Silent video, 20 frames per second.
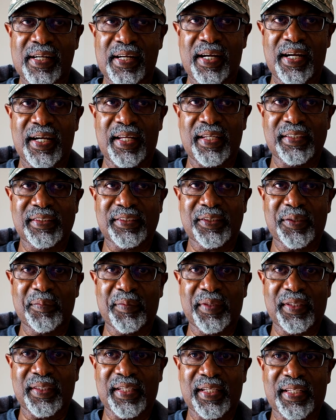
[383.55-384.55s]
and
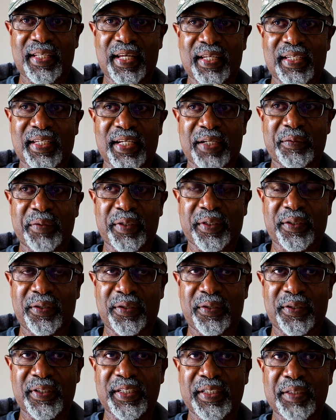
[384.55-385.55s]
something that I can
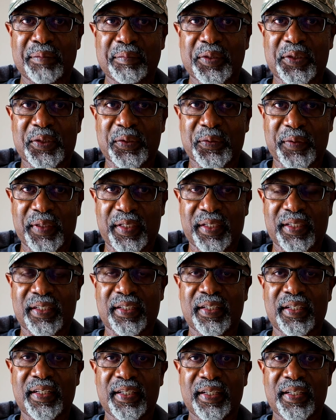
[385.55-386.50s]
recall him doing